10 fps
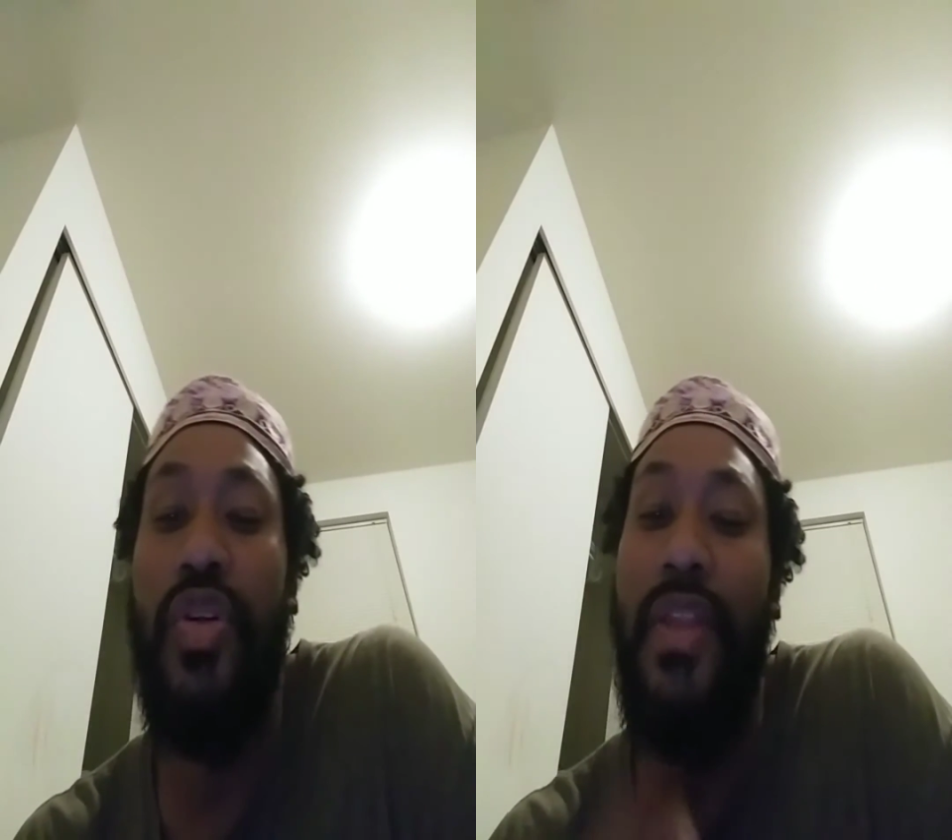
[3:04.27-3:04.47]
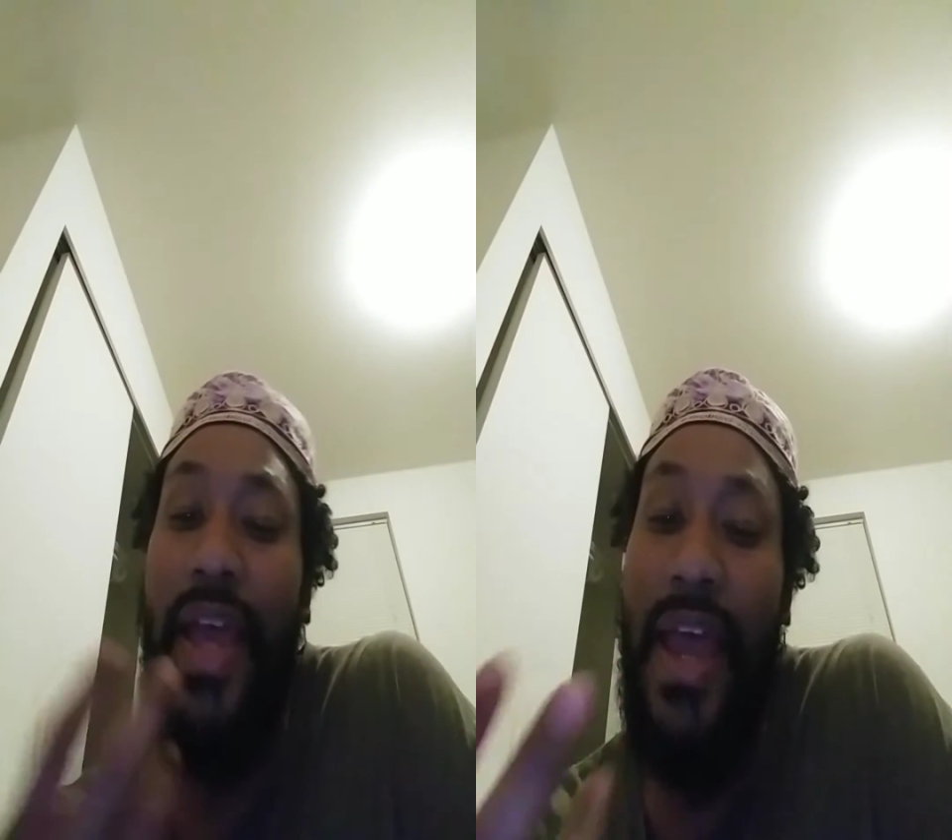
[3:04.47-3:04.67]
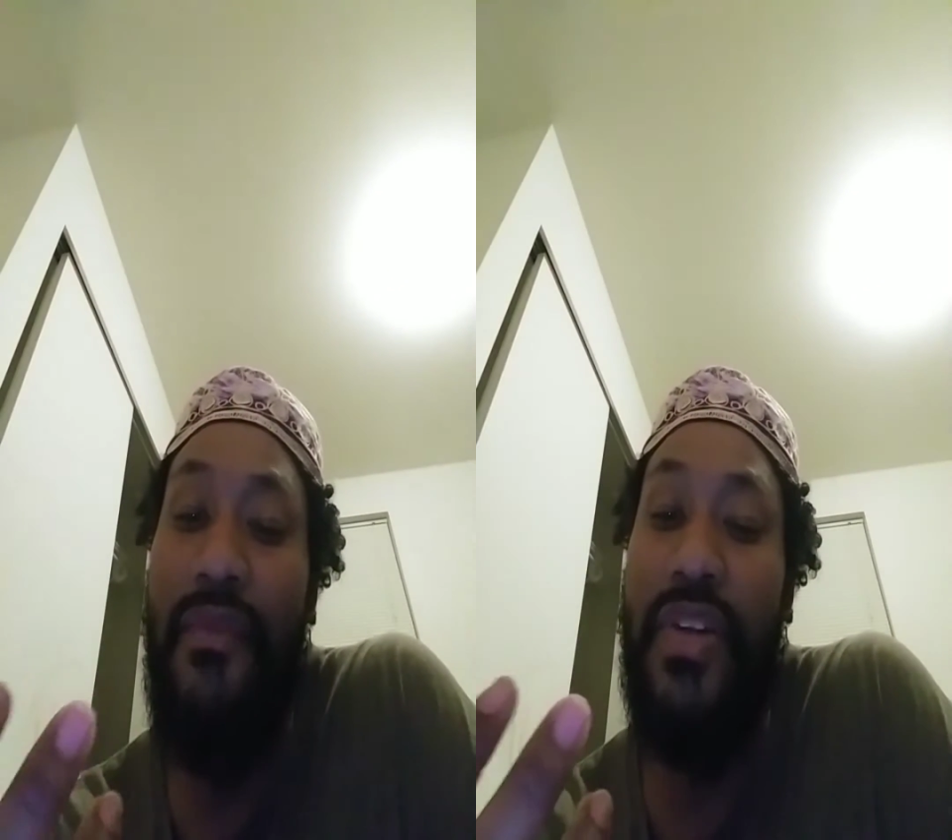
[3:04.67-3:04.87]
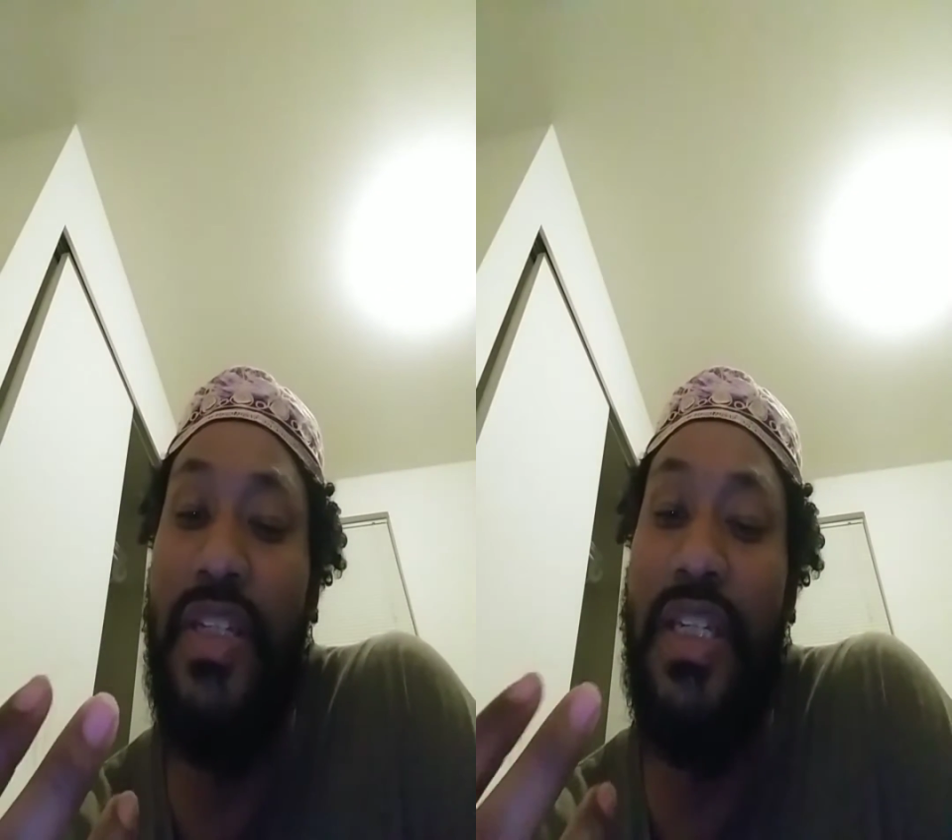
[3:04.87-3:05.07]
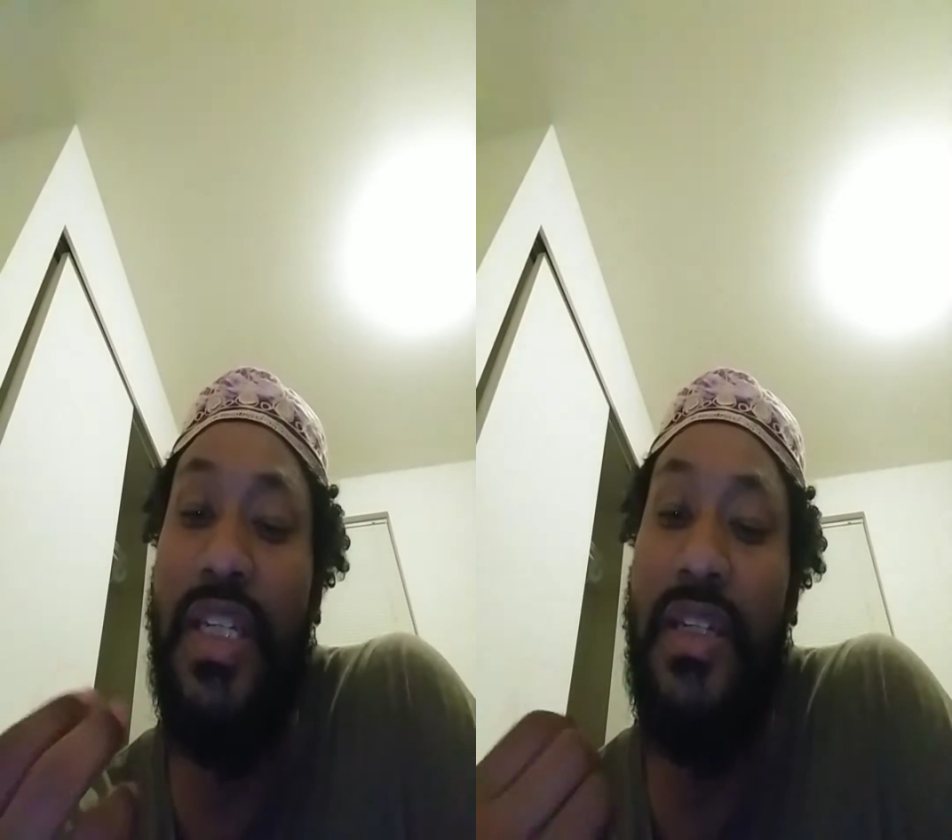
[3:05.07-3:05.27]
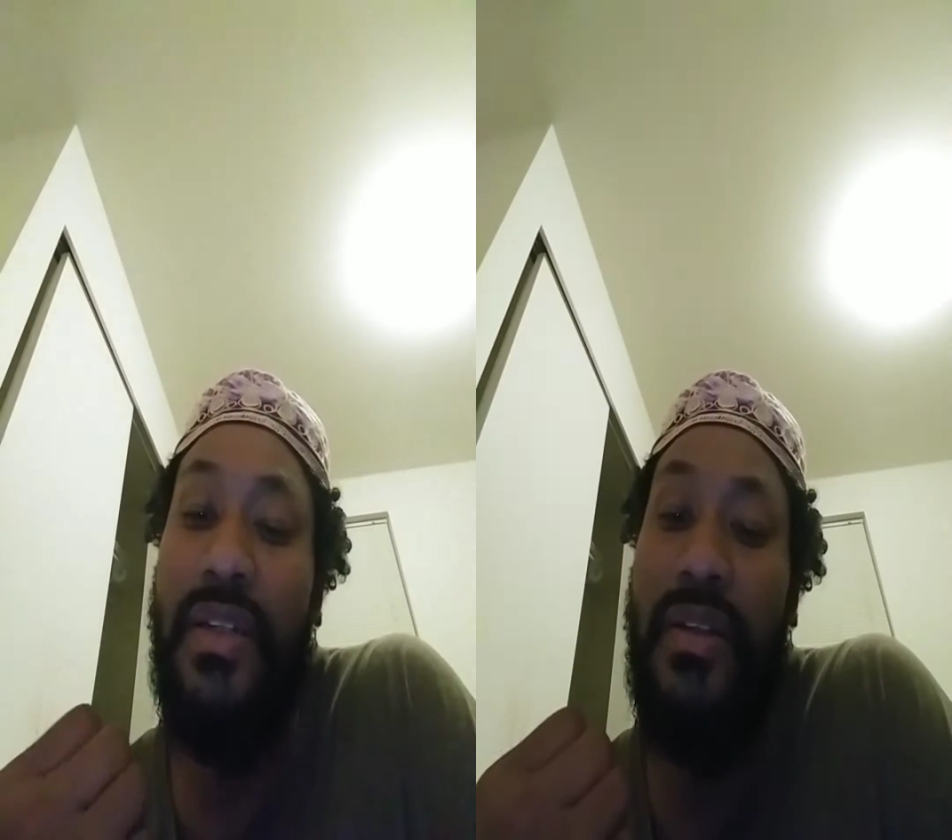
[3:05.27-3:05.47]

or the heavens